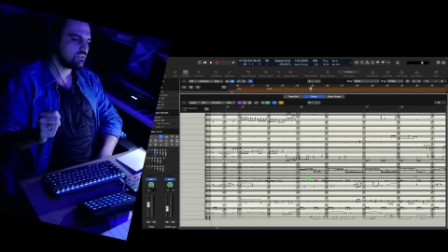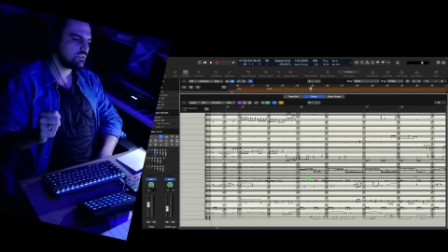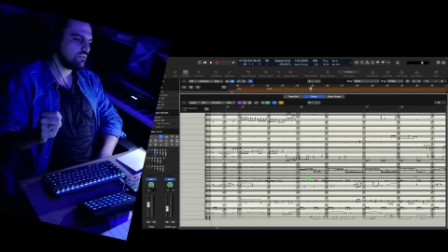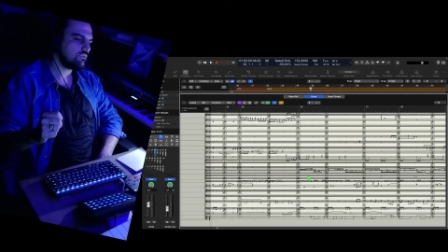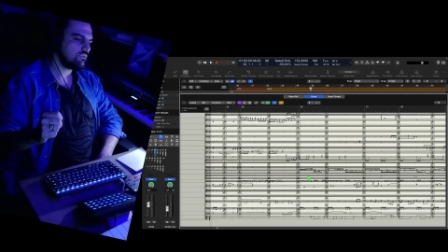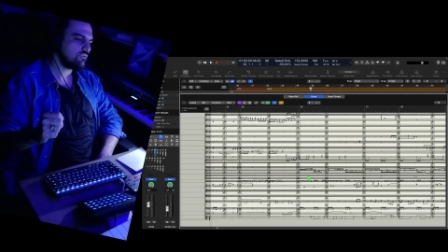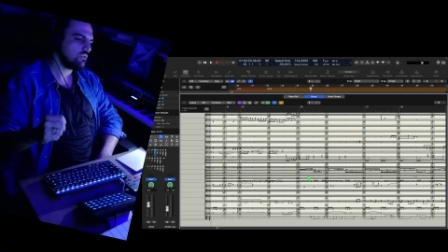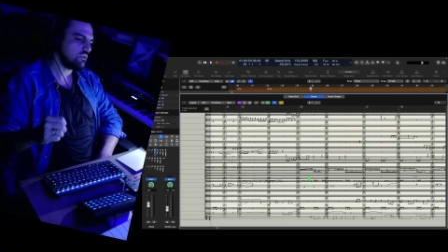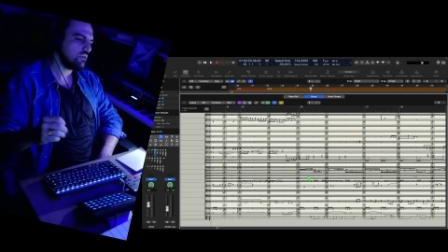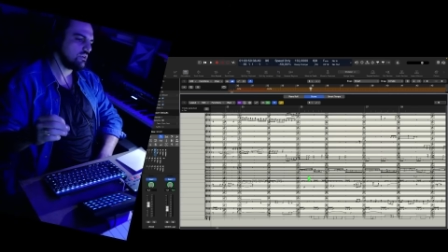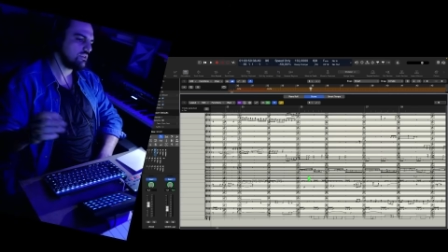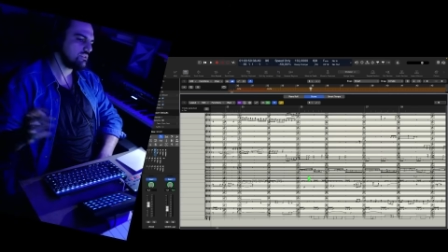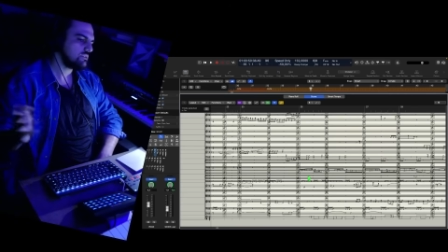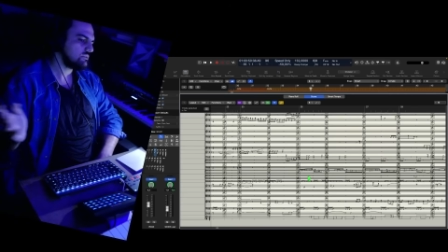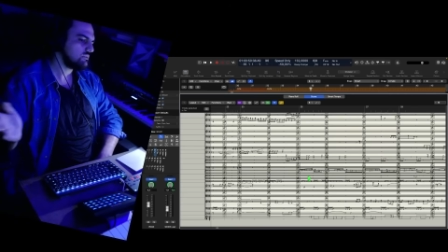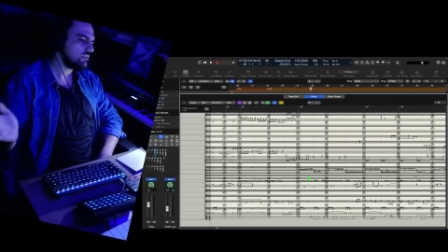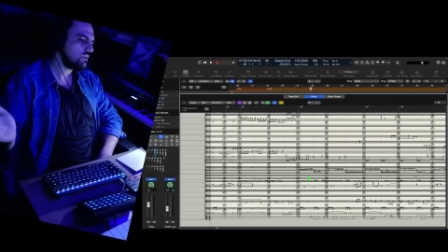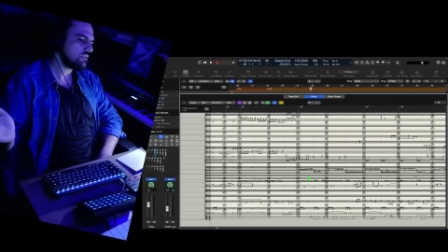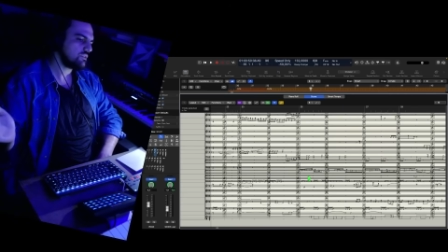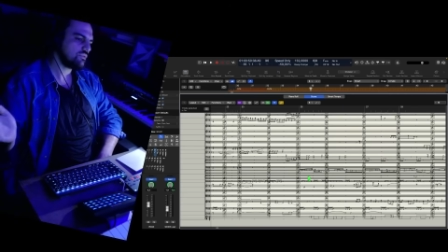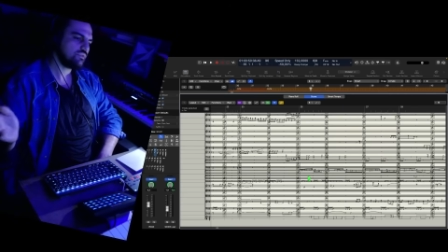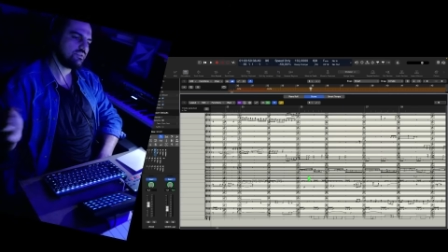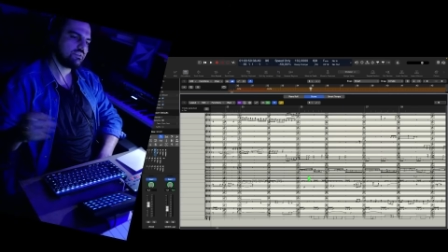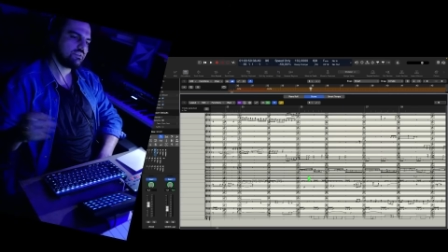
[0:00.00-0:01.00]
of course,
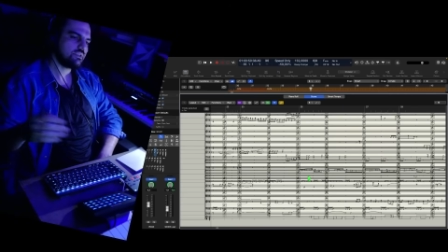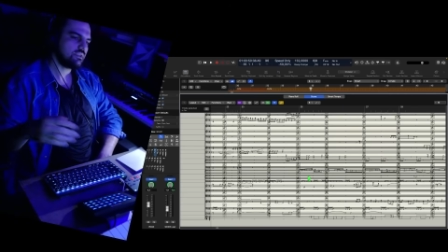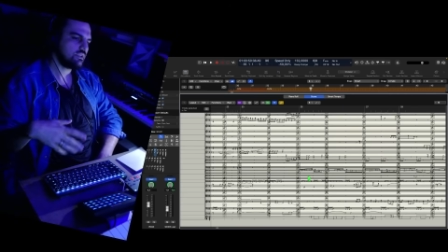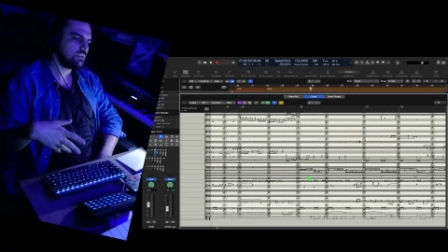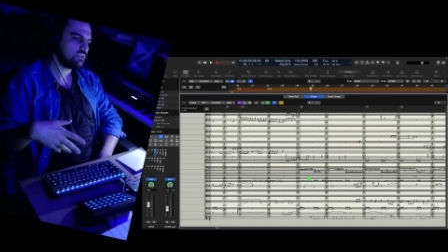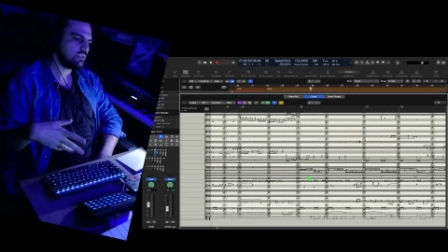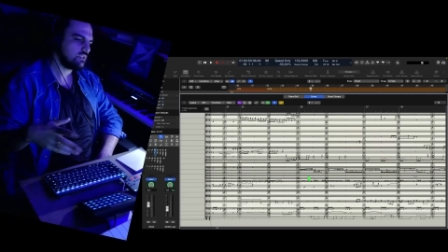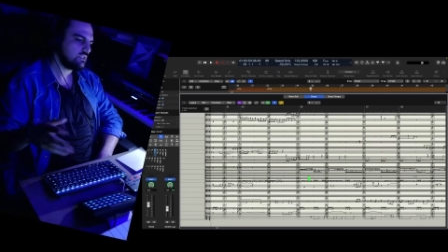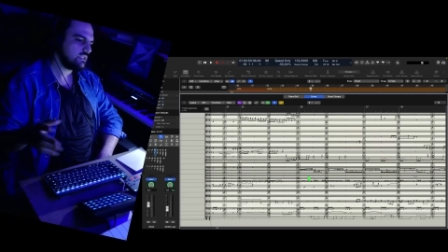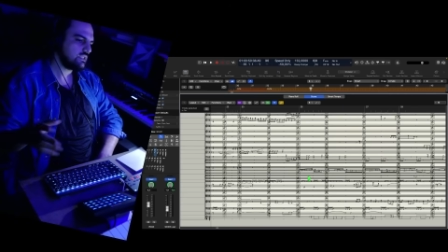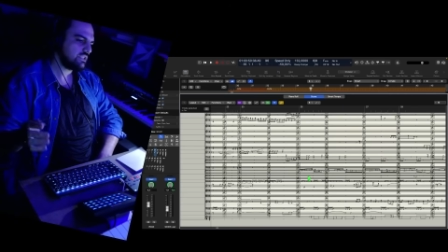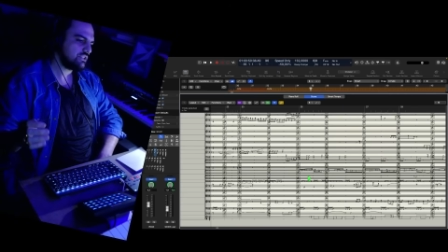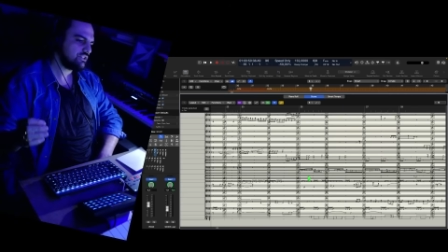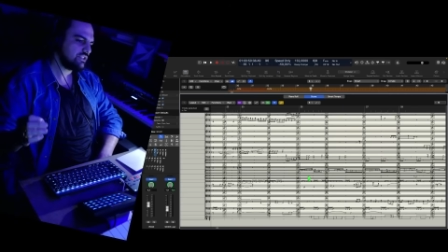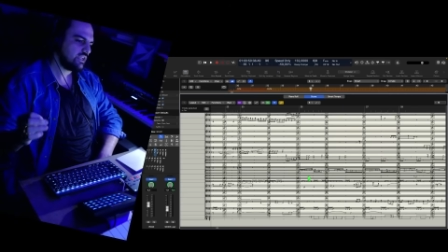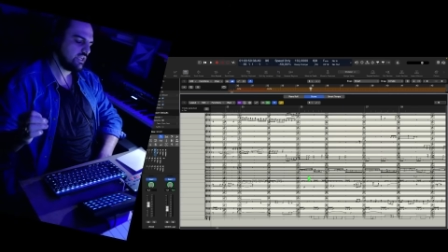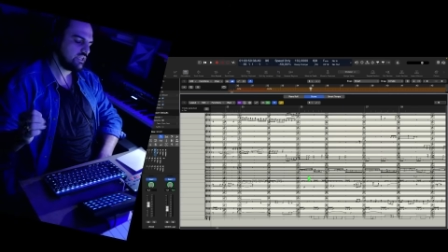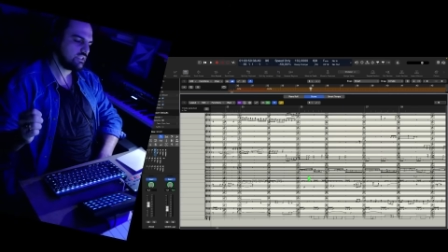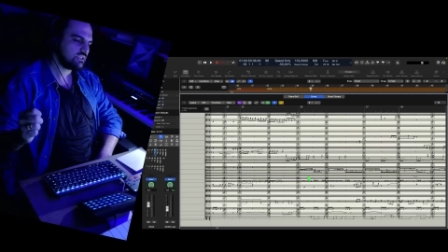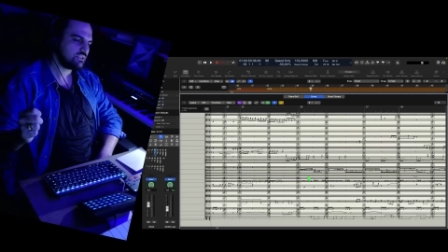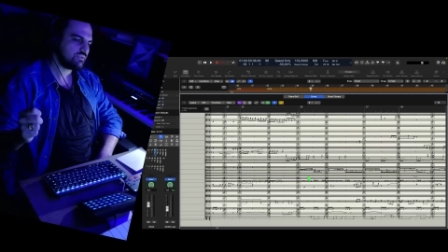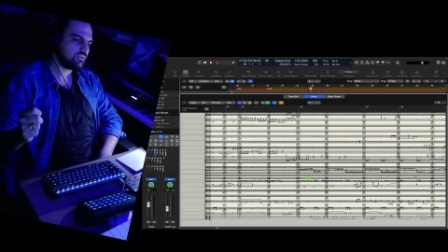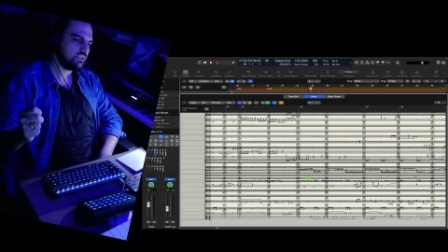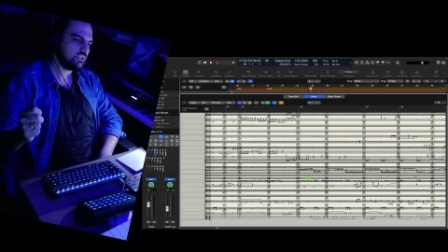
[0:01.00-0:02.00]
not for the
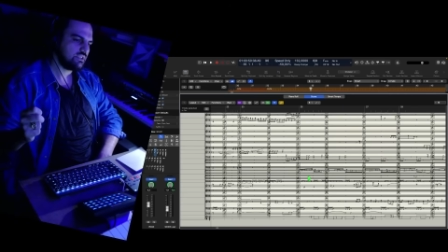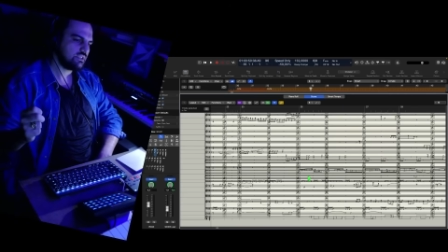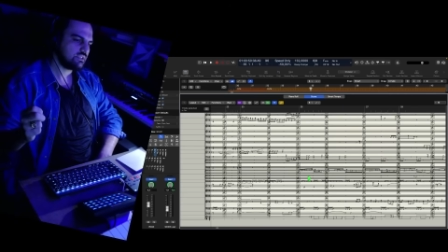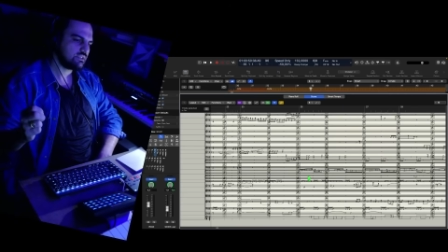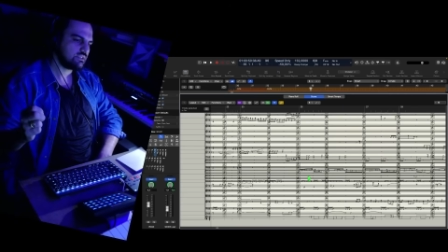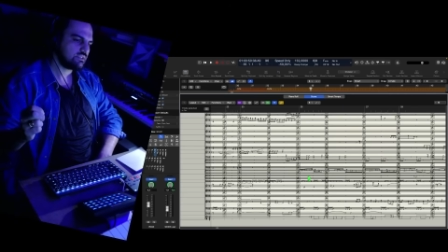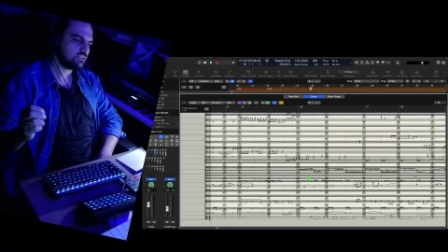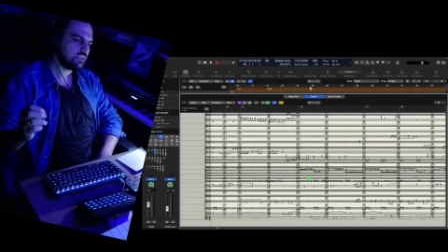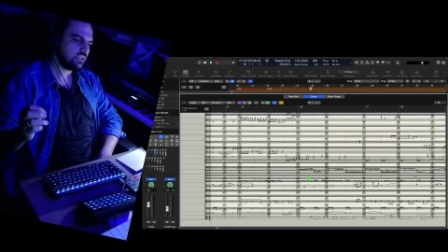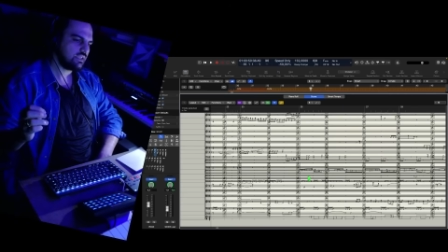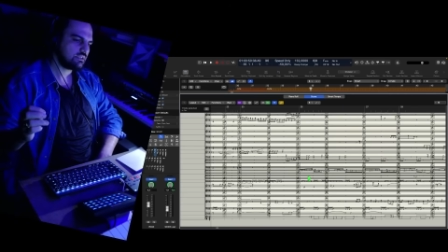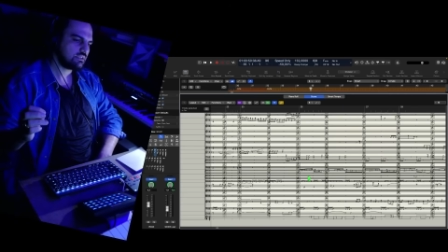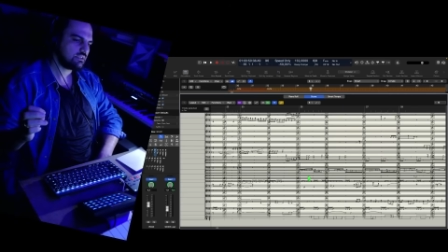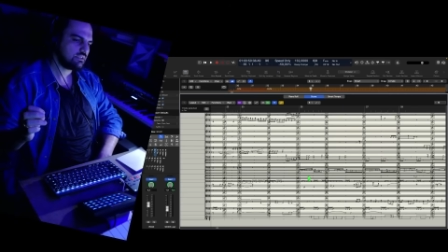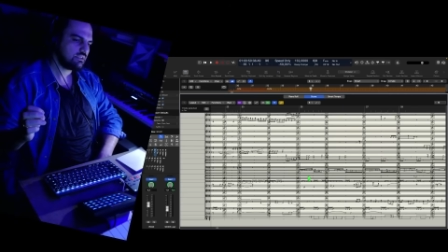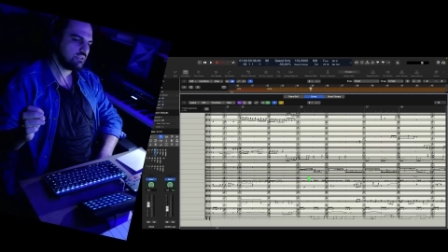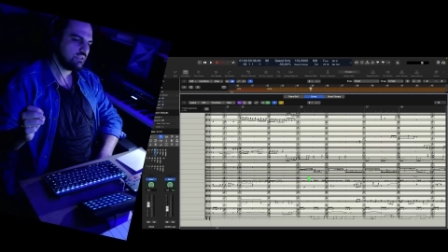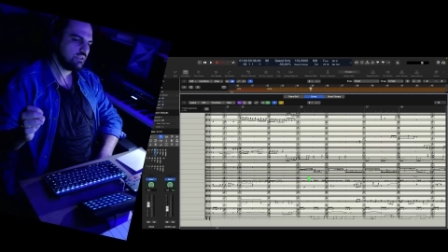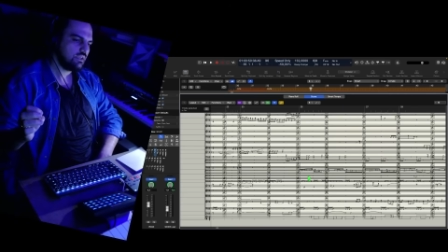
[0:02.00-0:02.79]
jazz thing, etc.